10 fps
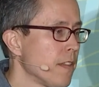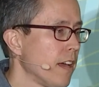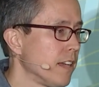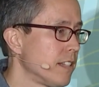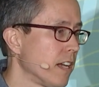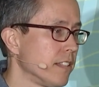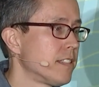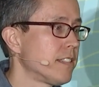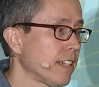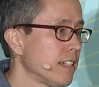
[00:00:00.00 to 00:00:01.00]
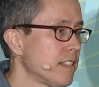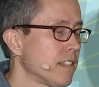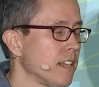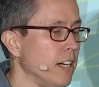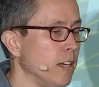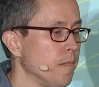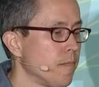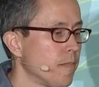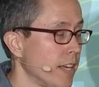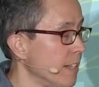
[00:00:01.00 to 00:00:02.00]
I'd say on the second,
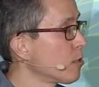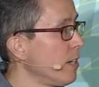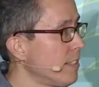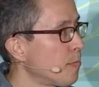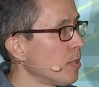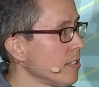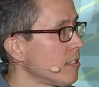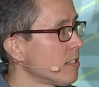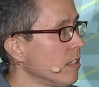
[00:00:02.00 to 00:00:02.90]
that is quite depressed.